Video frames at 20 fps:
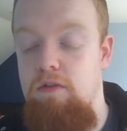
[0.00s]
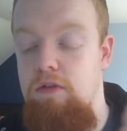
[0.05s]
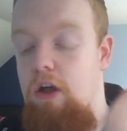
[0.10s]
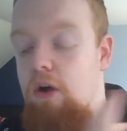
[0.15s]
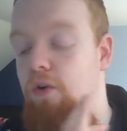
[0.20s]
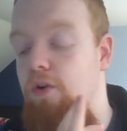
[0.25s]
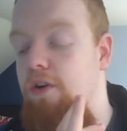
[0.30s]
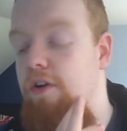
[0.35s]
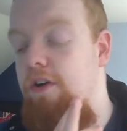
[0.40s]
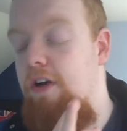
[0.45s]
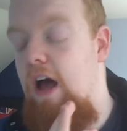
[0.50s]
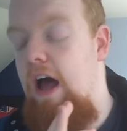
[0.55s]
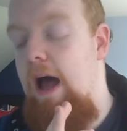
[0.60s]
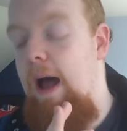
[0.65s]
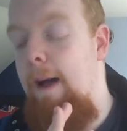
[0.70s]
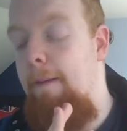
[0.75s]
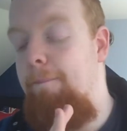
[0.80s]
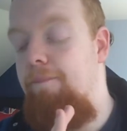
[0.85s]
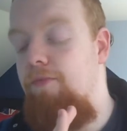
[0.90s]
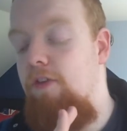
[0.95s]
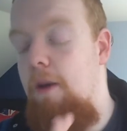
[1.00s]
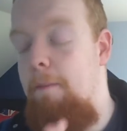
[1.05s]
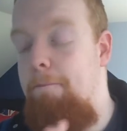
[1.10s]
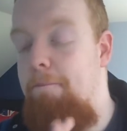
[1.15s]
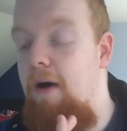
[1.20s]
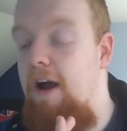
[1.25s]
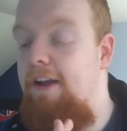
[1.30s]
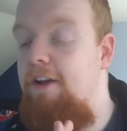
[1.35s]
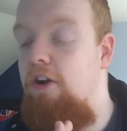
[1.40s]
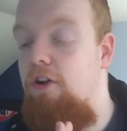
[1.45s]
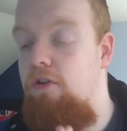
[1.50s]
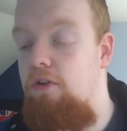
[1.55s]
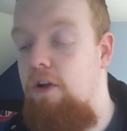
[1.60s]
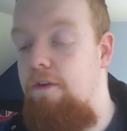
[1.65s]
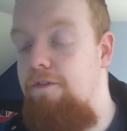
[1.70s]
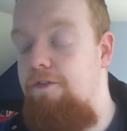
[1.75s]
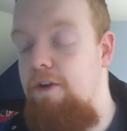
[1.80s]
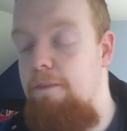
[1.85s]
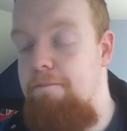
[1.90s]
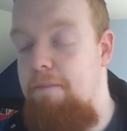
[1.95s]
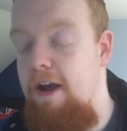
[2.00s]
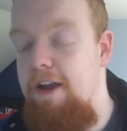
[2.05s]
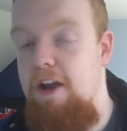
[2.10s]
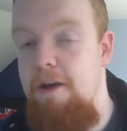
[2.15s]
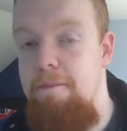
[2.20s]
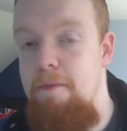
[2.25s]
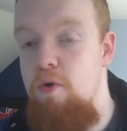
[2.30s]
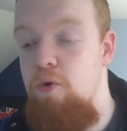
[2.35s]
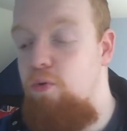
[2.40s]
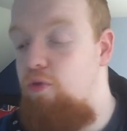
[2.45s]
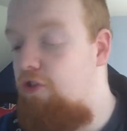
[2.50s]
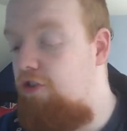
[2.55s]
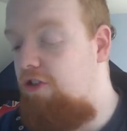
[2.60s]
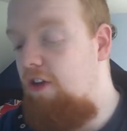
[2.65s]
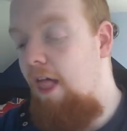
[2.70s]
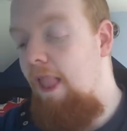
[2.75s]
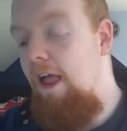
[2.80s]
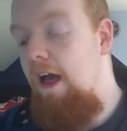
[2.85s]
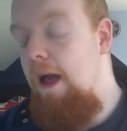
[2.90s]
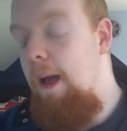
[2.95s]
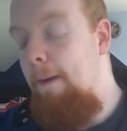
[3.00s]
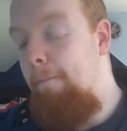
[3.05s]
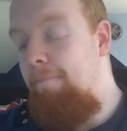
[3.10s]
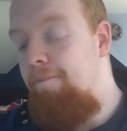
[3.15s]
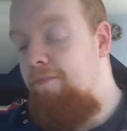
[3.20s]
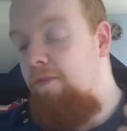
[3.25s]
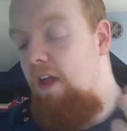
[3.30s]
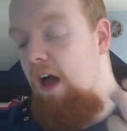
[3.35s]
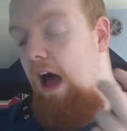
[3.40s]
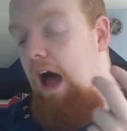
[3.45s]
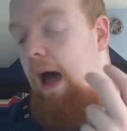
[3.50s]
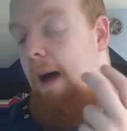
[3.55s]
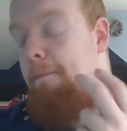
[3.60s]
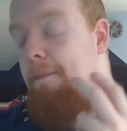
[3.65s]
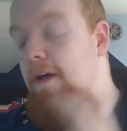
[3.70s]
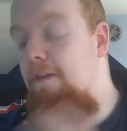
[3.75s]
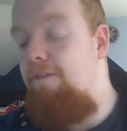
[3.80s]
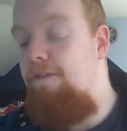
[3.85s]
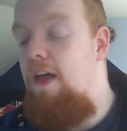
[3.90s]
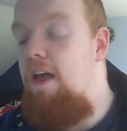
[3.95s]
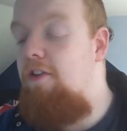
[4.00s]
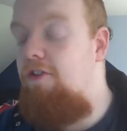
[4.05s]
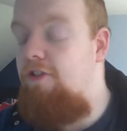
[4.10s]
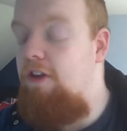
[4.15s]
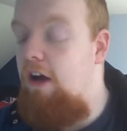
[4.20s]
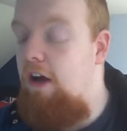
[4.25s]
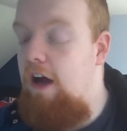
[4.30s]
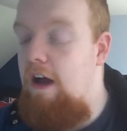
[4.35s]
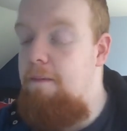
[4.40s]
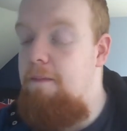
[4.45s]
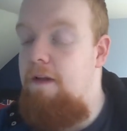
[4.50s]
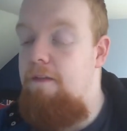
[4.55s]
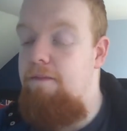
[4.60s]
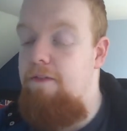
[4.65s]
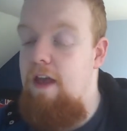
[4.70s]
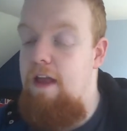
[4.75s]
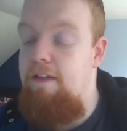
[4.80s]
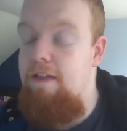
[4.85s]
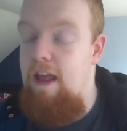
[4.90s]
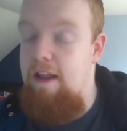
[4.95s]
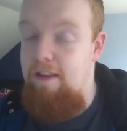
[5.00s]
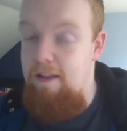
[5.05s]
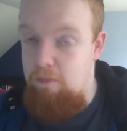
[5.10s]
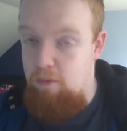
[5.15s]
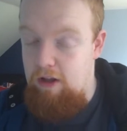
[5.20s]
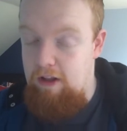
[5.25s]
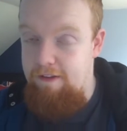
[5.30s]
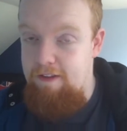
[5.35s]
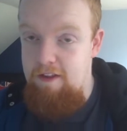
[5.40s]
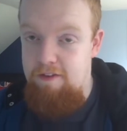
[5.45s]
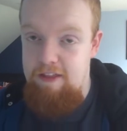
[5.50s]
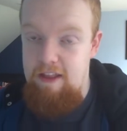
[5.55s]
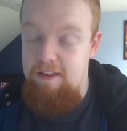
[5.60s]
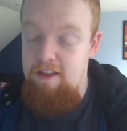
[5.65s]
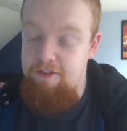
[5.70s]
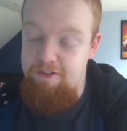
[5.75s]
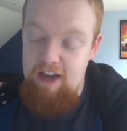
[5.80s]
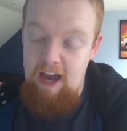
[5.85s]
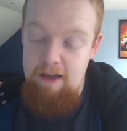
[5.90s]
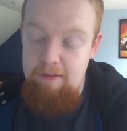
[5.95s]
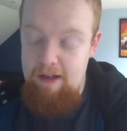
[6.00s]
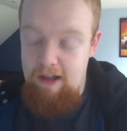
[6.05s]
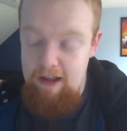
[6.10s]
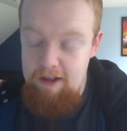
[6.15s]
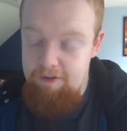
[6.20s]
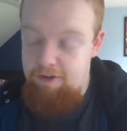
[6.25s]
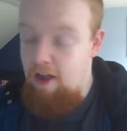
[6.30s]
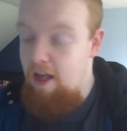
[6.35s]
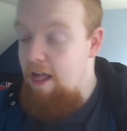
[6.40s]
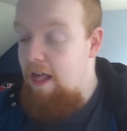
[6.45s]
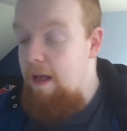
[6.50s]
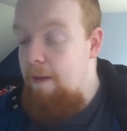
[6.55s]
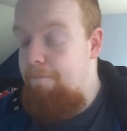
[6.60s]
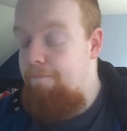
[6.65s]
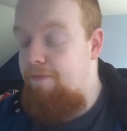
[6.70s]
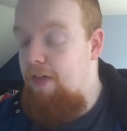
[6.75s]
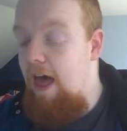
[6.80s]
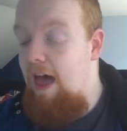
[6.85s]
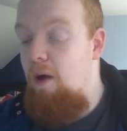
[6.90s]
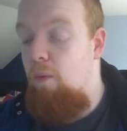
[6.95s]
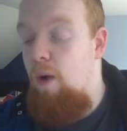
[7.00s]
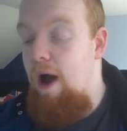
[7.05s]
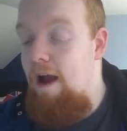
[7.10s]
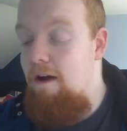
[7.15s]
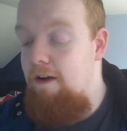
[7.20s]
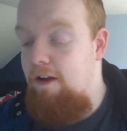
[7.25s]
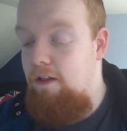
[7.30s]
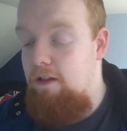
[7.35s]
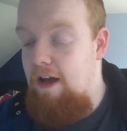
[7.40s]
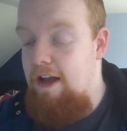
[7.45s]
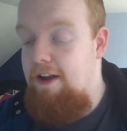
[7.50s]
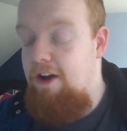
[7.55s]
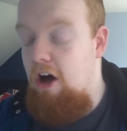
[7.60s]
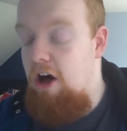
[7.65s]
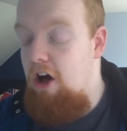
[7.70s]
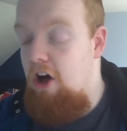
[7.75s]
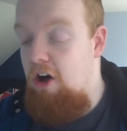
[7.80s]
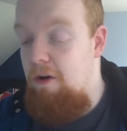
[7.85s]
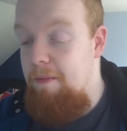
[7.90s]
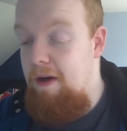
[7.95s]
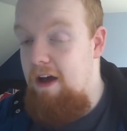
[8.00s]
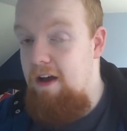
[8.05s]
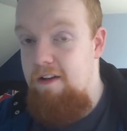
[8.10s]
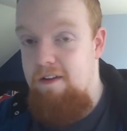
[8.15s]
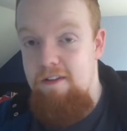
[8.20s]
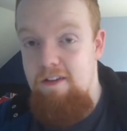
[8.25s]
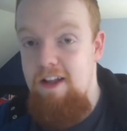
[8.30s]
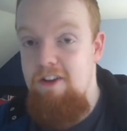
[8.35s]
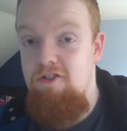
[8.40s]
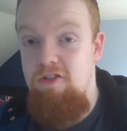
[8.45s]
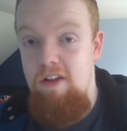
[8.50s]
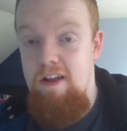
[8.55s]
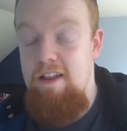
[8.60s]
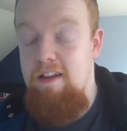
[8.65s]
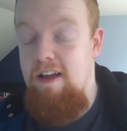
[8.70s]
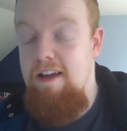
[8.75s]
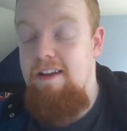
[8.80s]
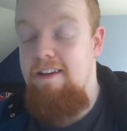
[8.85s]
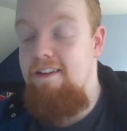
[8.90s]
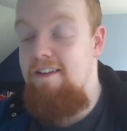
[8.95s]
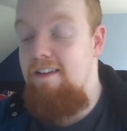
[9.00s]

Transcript: long um, biker gloves and biker boots. Um, this time, in, in well, in this in this game that is, they're wearing like armor, literally, like